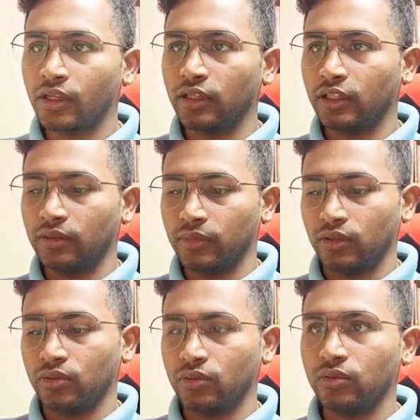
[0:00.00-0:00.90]
let me
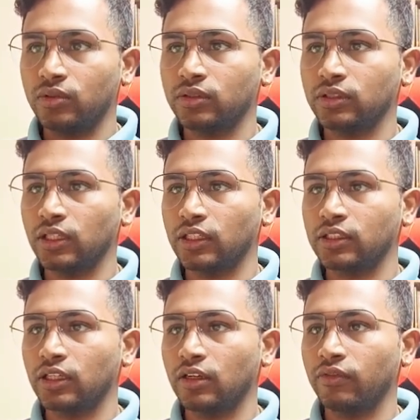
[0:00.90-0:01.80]
do select
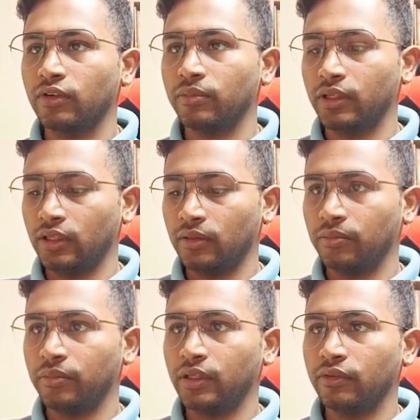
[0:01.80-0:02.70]
start from
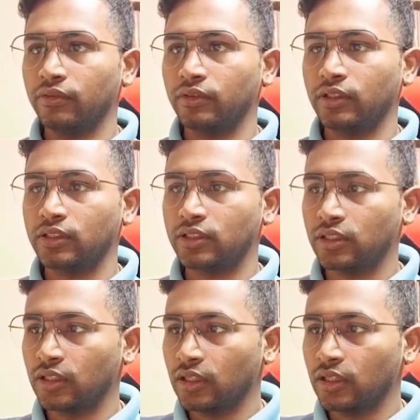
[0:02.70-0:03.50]
EMP first.